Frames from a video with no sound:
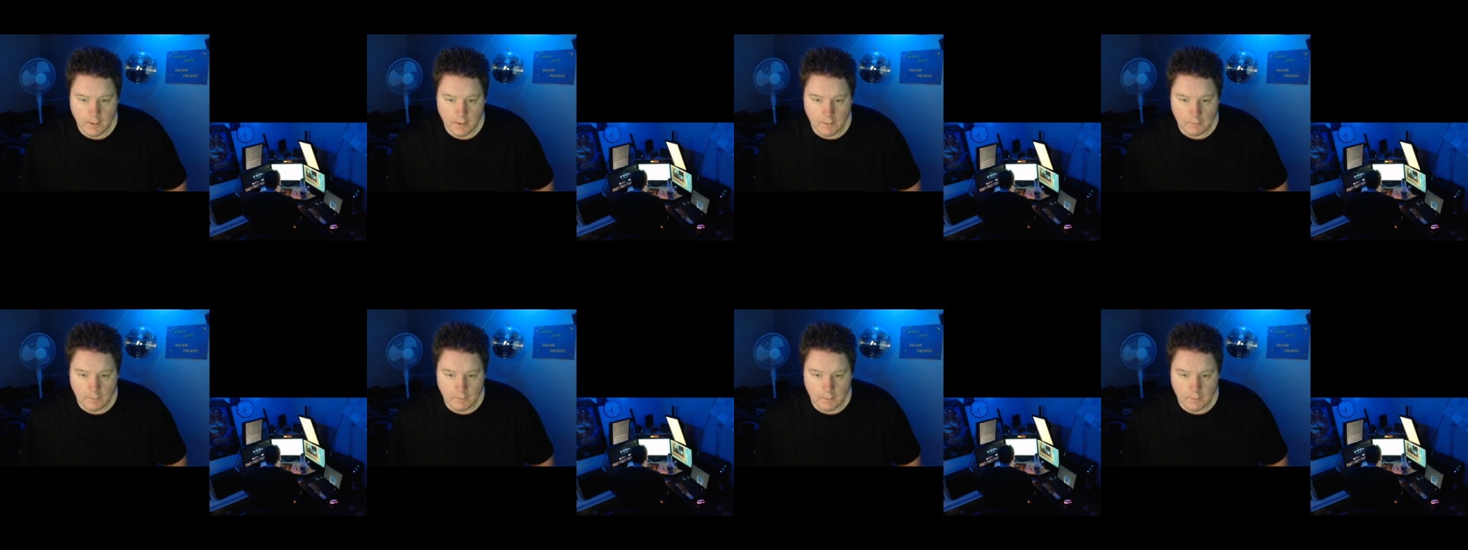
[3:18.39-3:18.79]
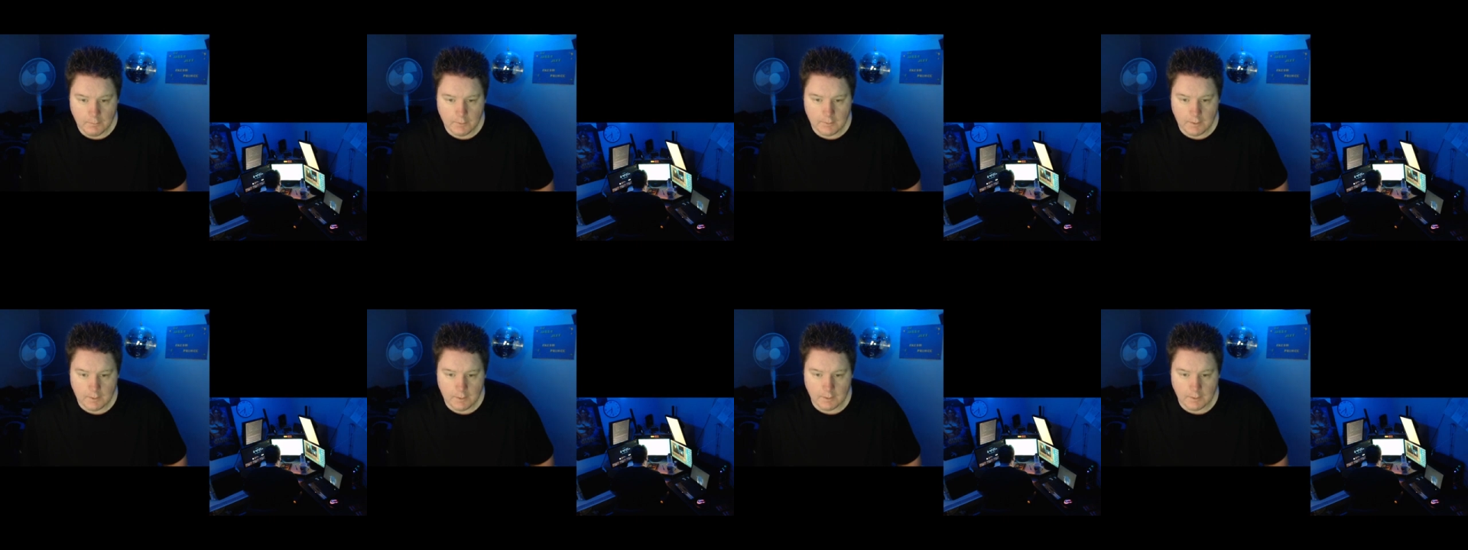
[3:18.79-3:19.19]

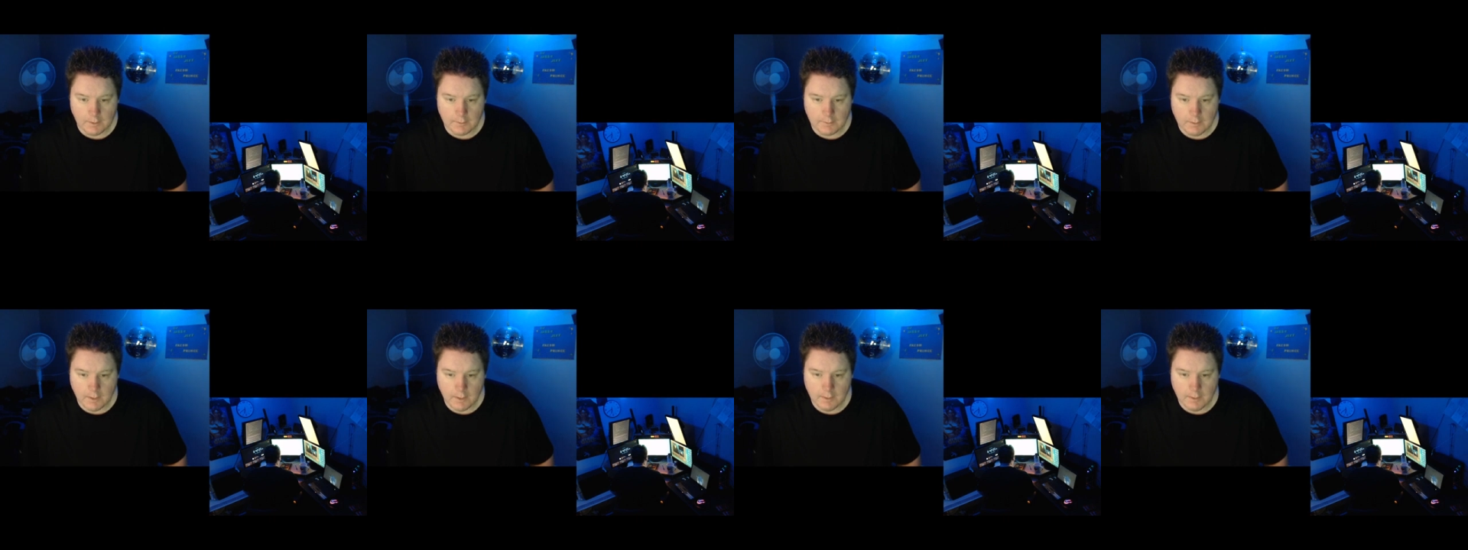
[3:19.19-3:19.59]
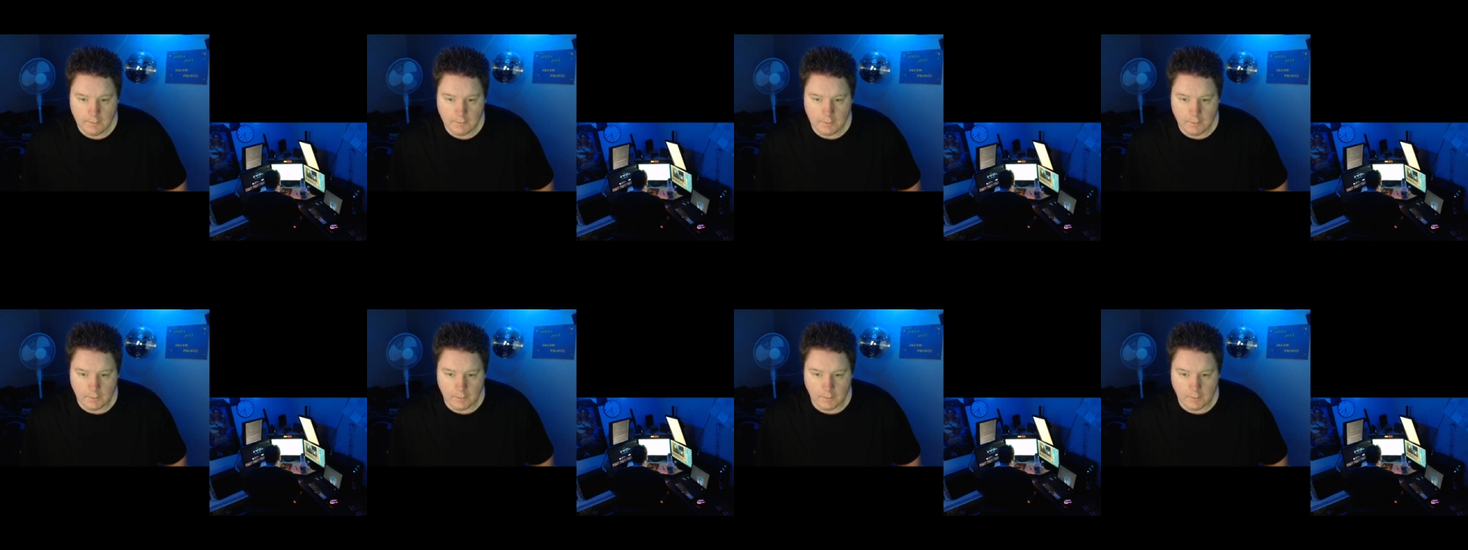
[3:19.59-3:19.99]
representing a stage
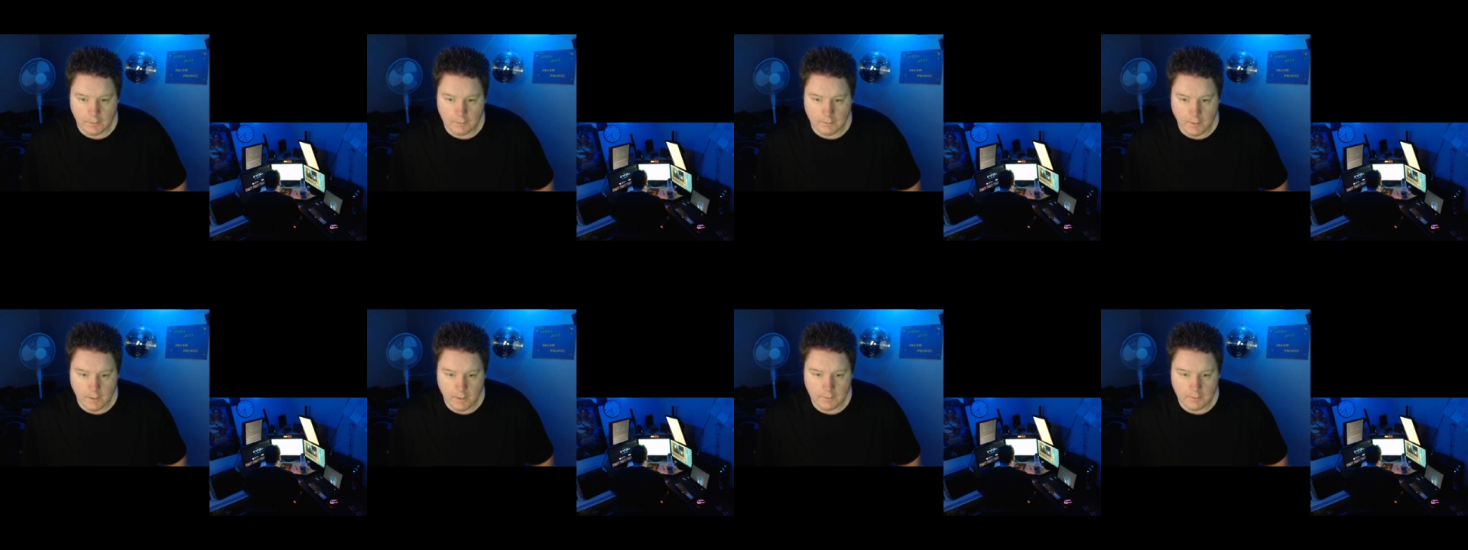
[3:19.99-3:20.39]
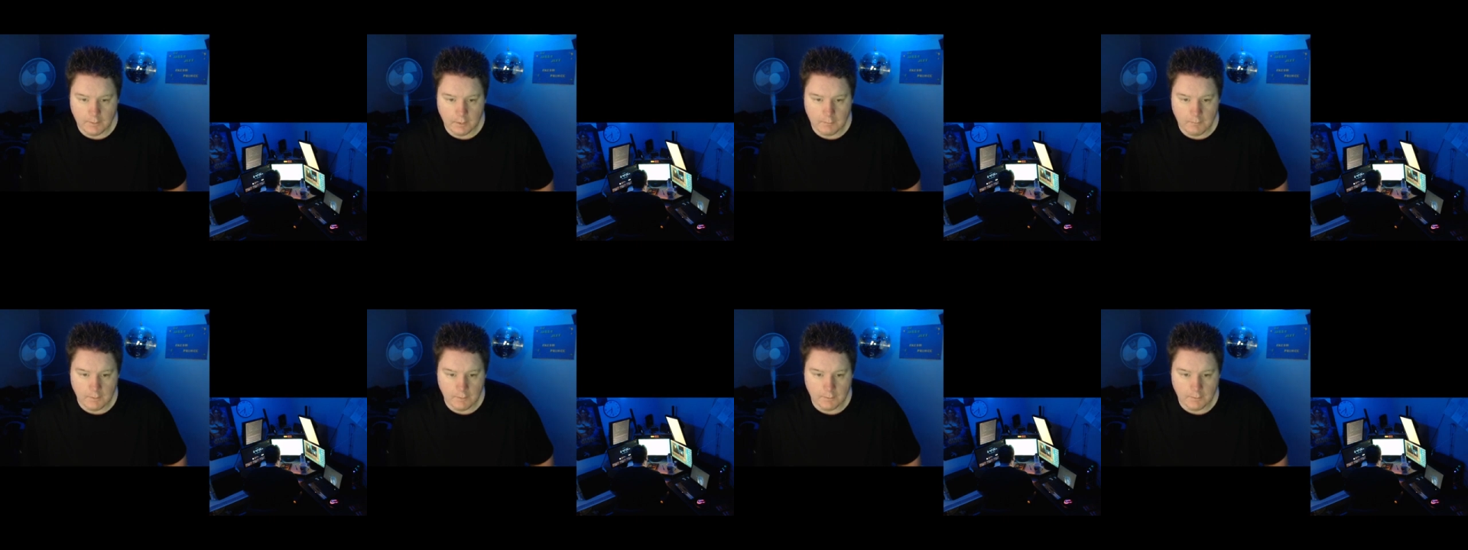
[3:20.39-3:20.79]
of the contracting
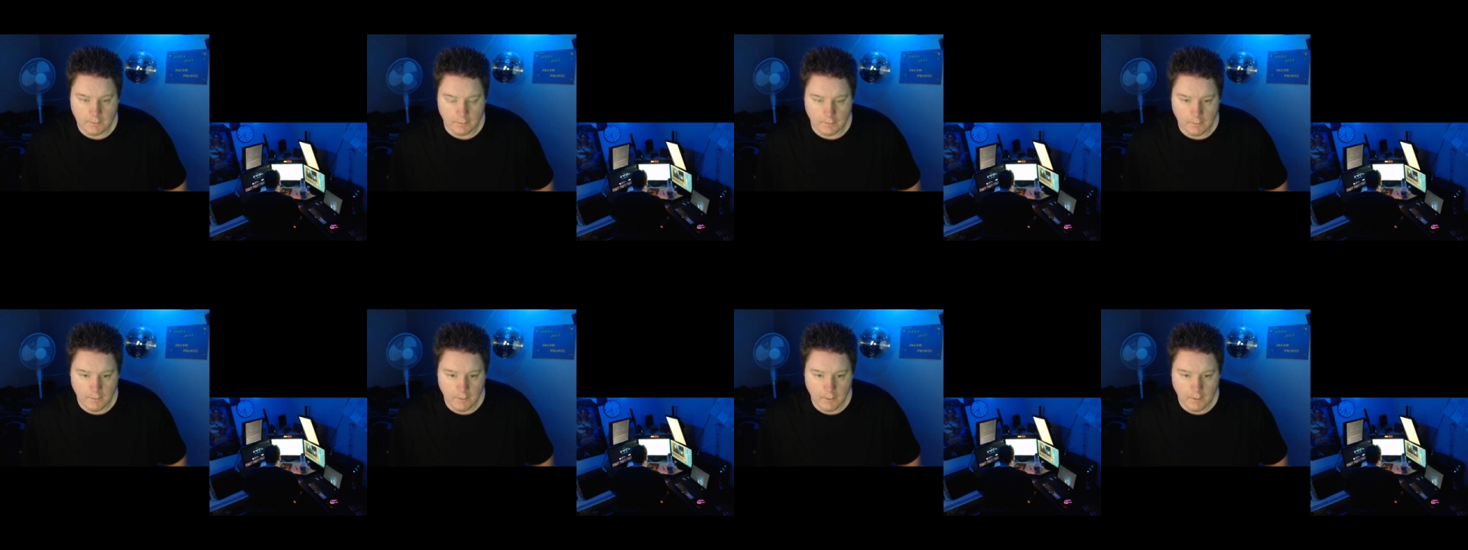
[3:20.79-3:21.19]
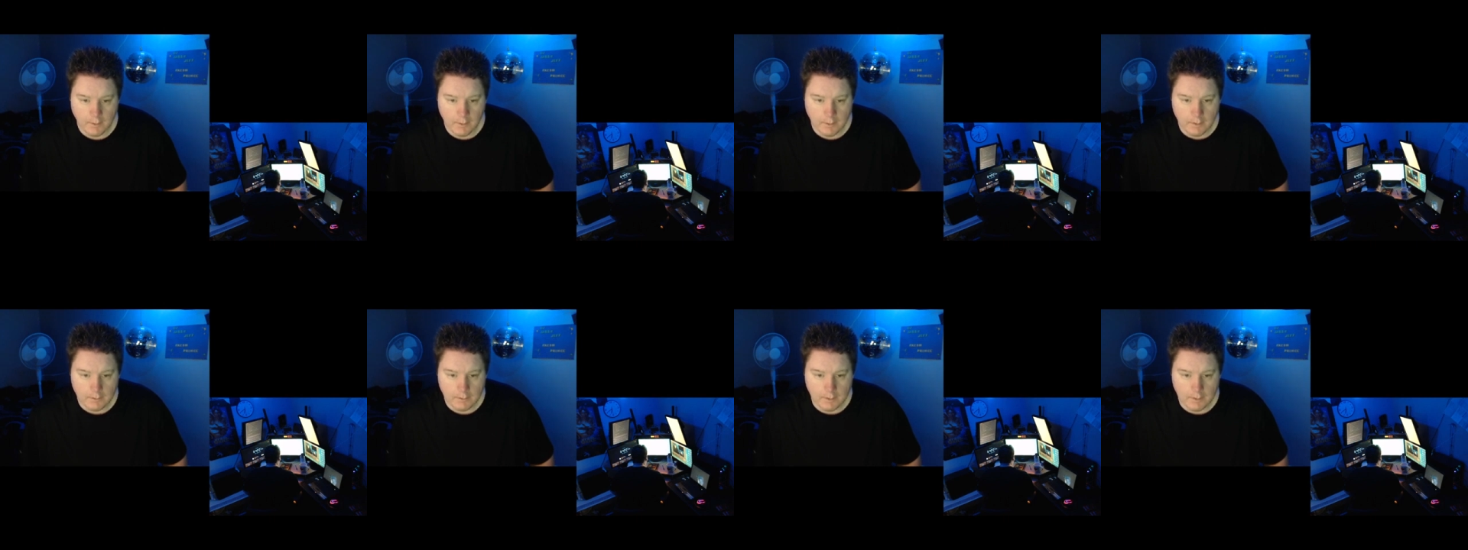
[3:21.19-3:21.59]
muscle
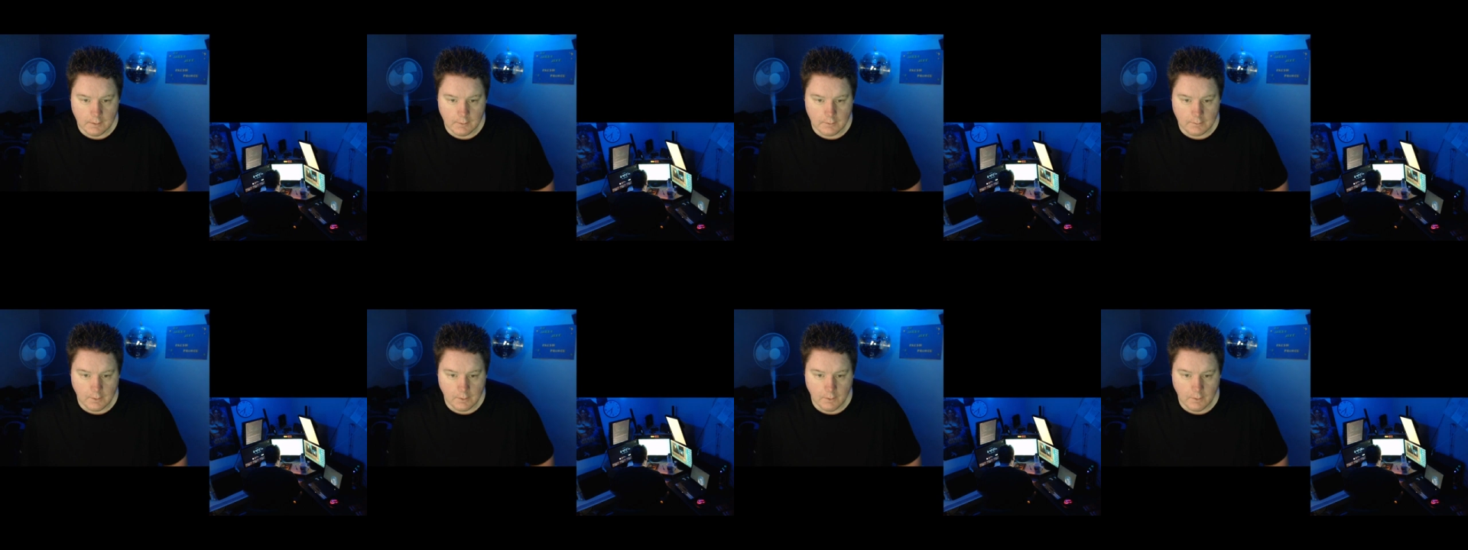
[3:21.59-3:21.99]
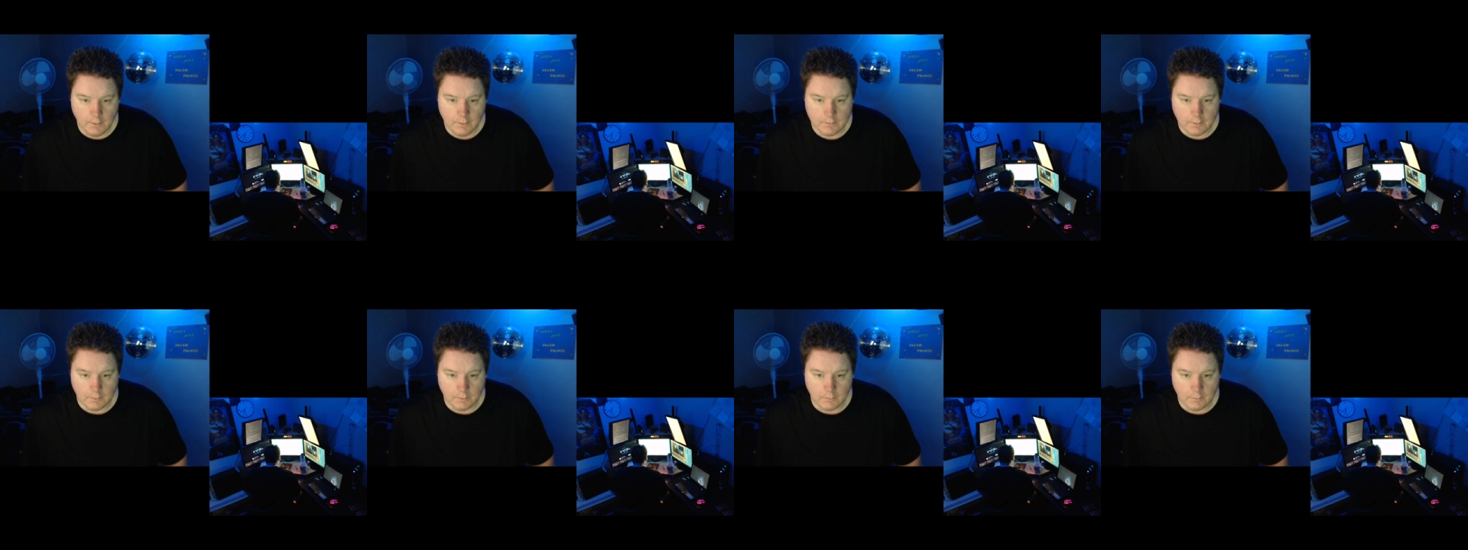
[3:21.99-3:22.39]
that is called
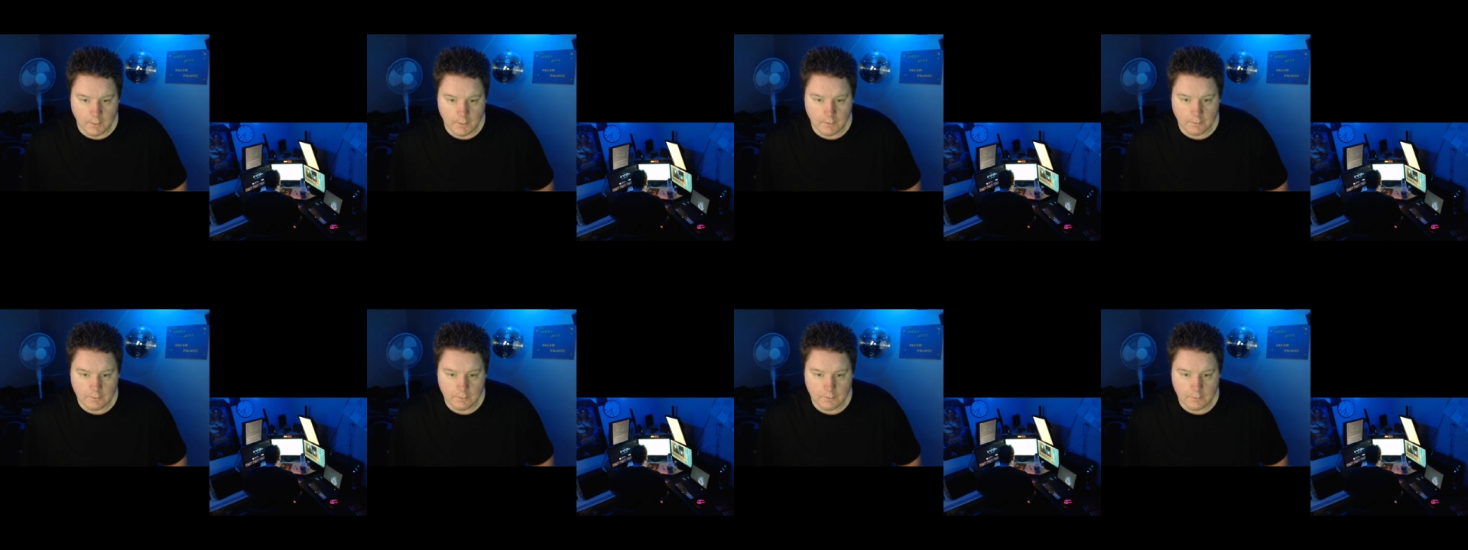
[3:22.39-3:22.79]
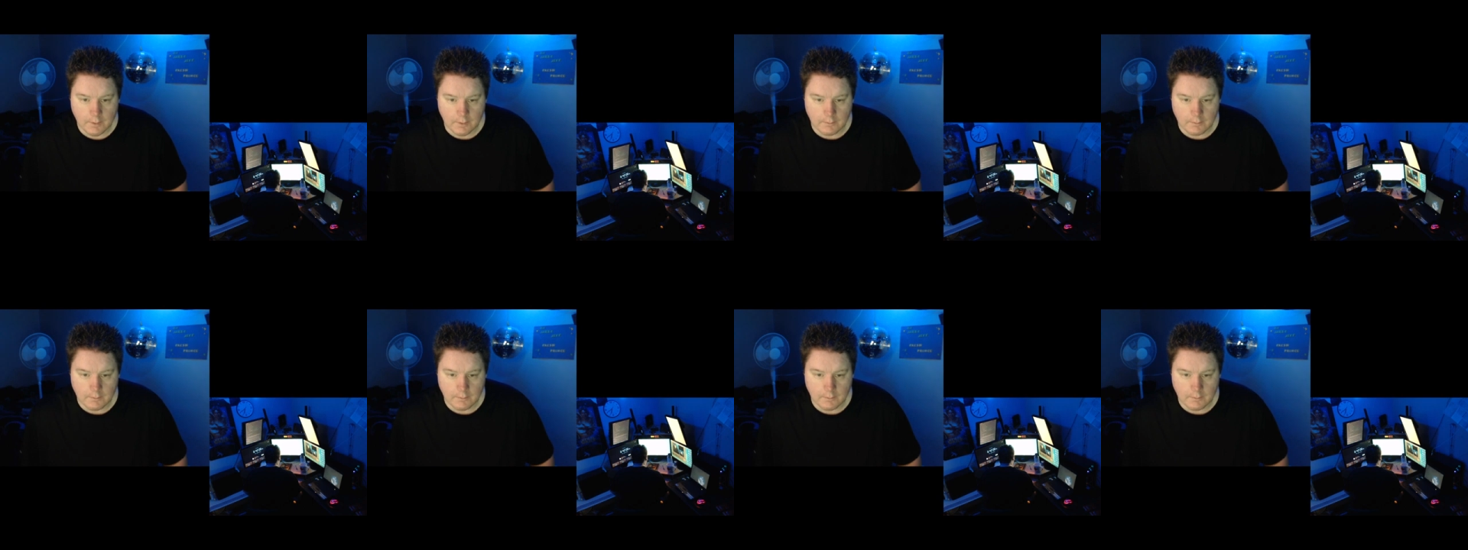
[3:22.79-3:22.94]
the rigor state.